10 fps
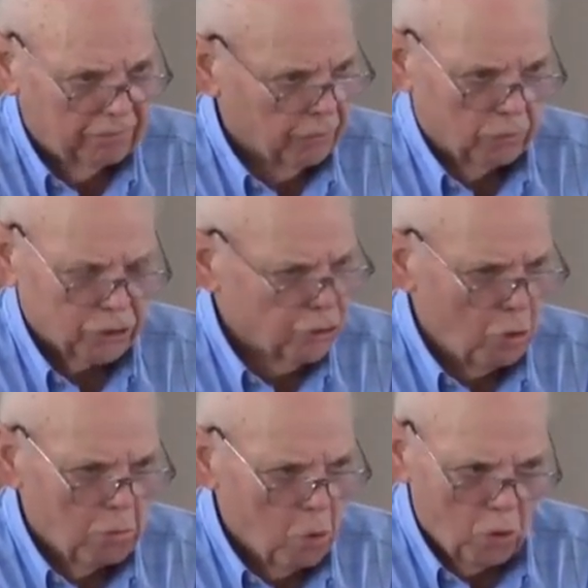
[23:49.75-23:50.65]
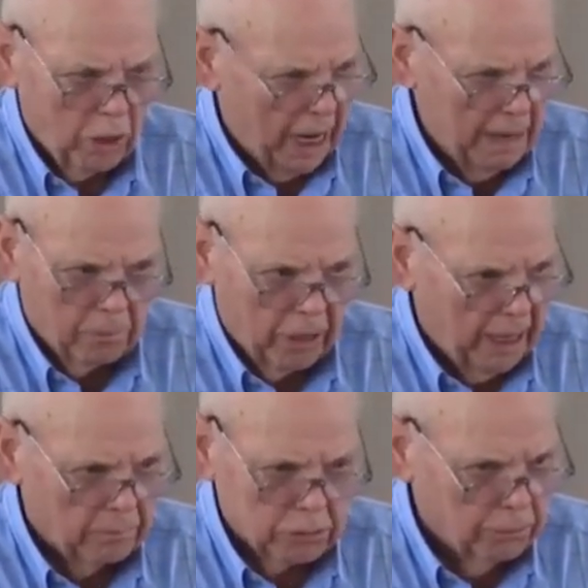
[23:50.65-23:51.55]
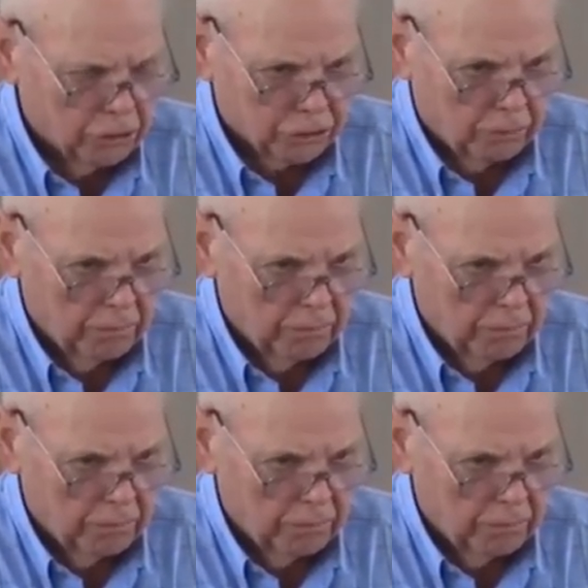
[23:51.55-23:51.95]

There was no more Abraham's bosom.